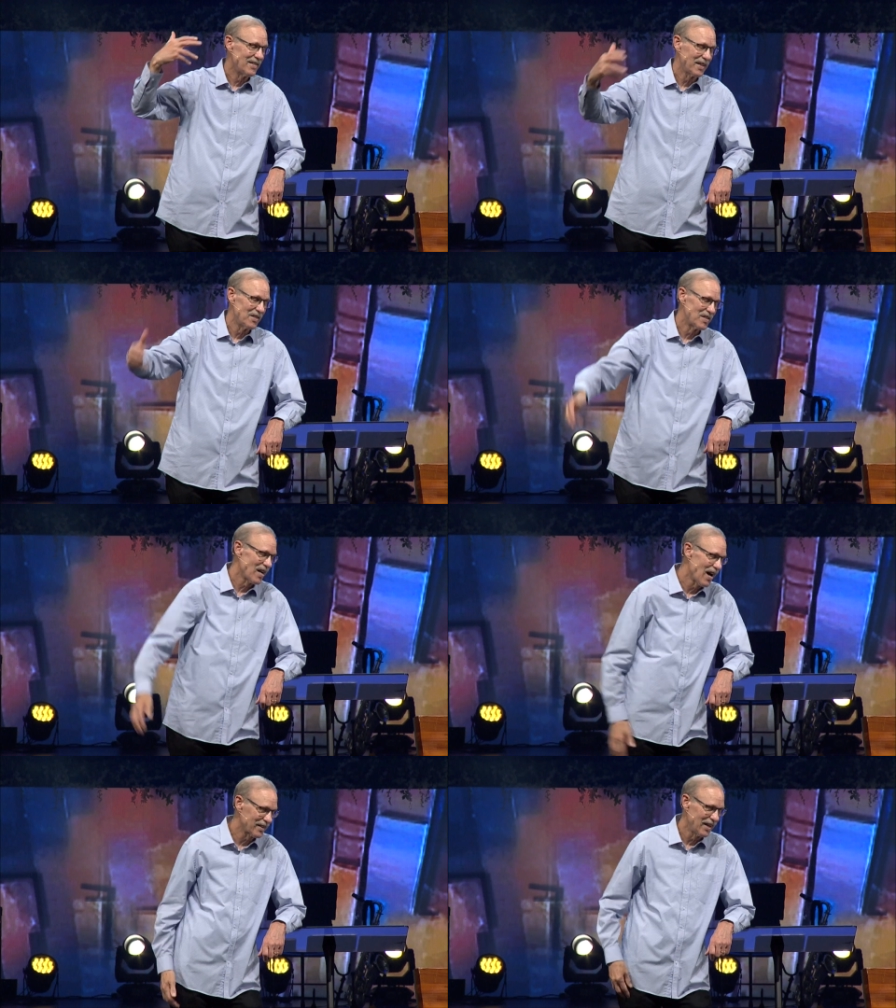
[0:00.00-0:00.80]
to these kids
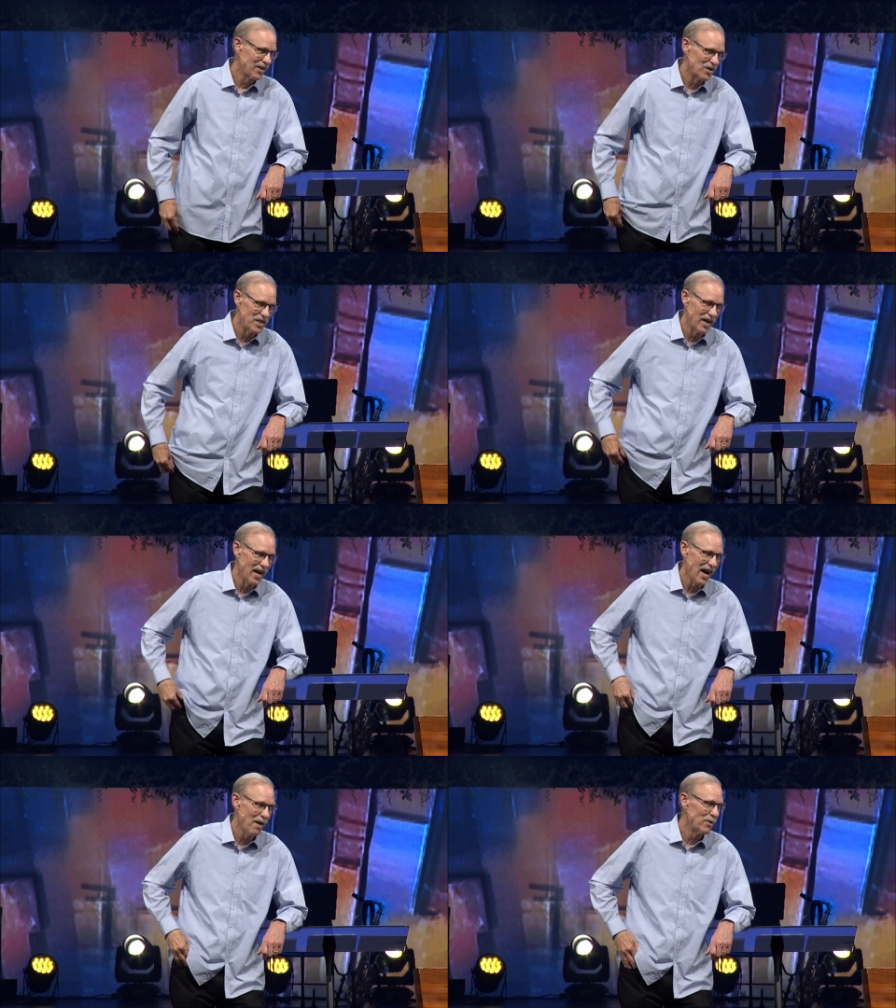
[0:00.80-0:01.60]
talk, they
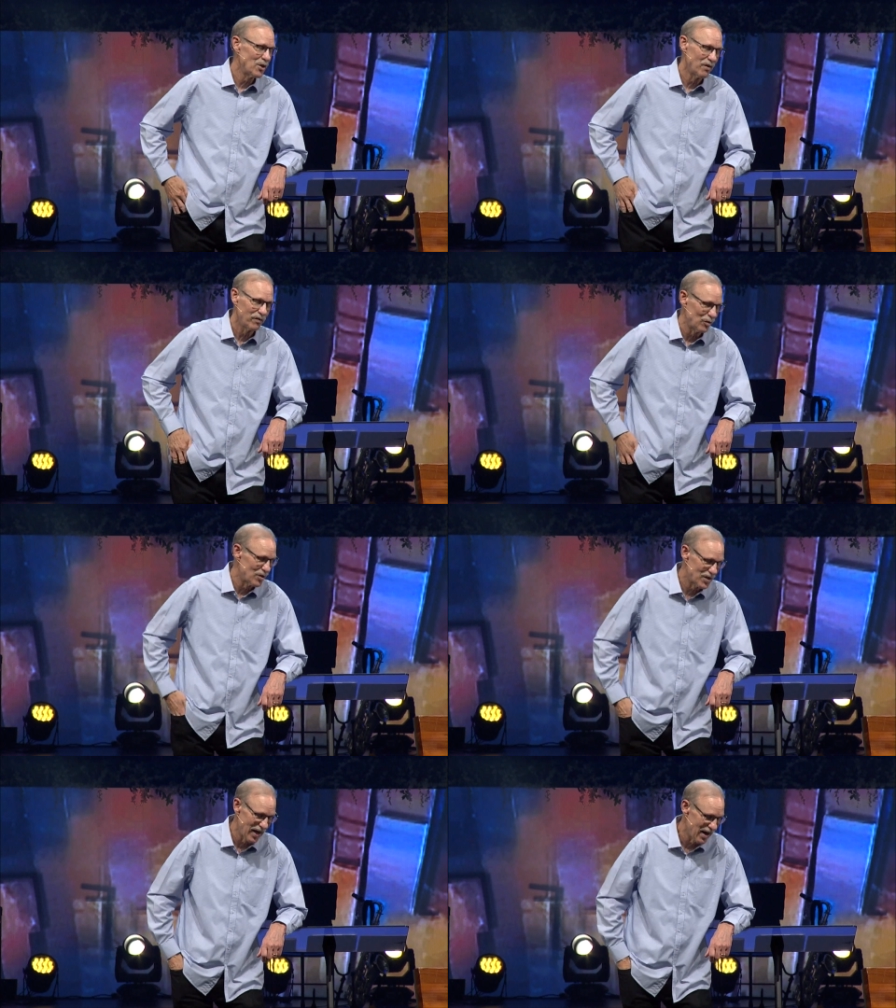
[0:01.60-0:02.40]
understand how much
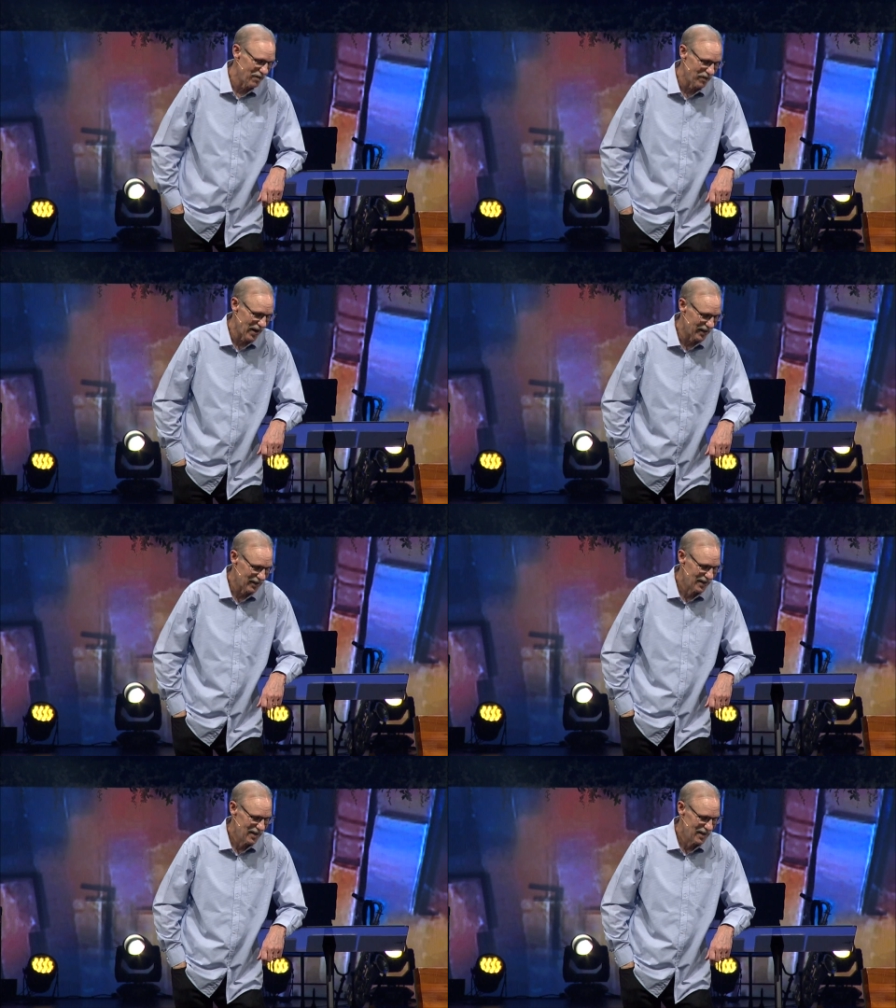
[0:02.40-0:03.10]
influence they have, Father.